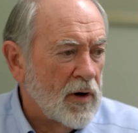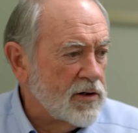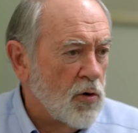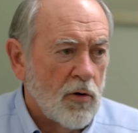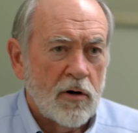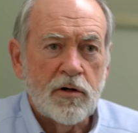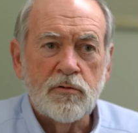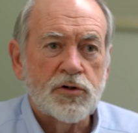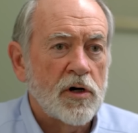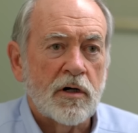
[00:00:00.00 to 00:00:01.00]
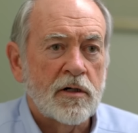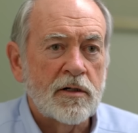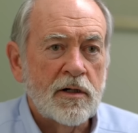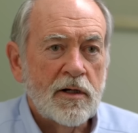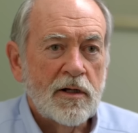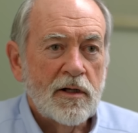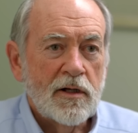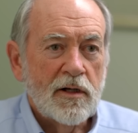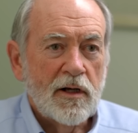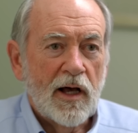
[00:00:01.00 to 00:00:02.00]
what corner you
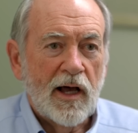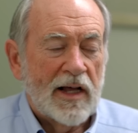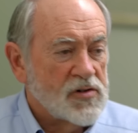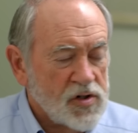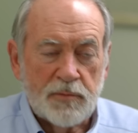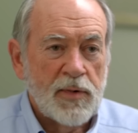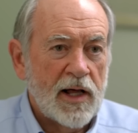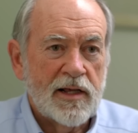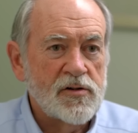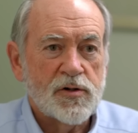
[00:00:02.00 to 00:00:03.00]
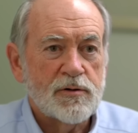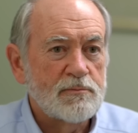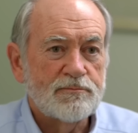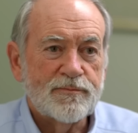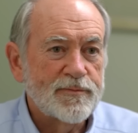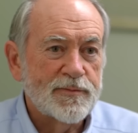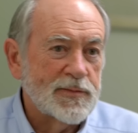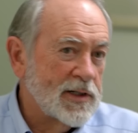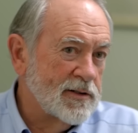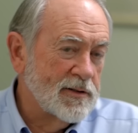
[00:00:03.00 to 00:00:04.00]
turn and somebody's
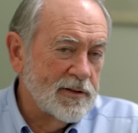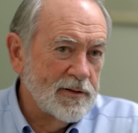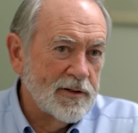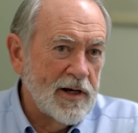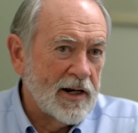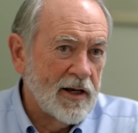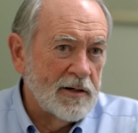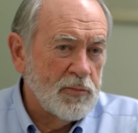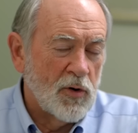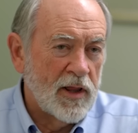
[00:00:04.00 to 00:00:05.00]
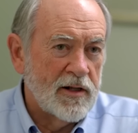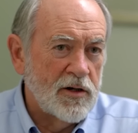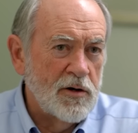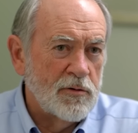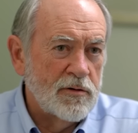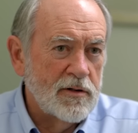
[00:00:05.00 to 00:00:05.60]
got a gun pointed at you.